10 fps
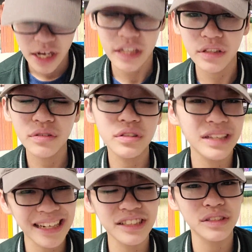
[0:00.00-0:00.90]
It's also
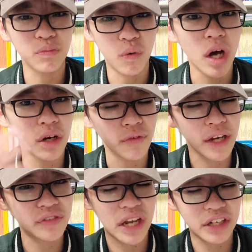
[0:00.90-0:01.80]
not just water
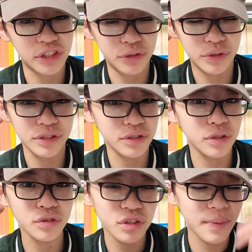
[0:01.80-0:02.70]
waves that actually do this. It's
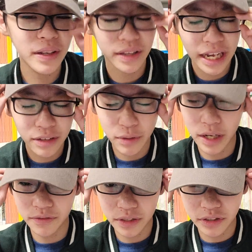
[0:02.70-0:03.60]
also about light
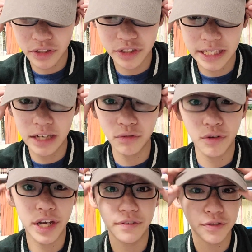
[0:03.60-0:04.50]
waves and sound
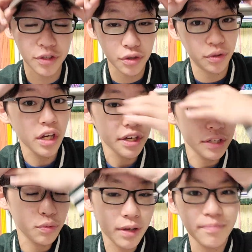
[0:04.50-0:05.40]
waves, too.
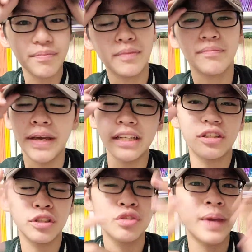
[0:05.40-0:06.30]
It's what makes
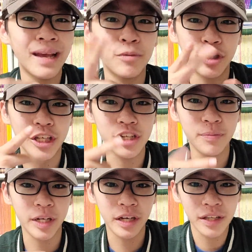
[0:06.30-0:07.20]
you be able to hear
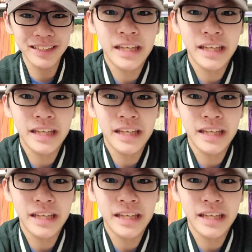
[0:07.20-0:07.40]
me unless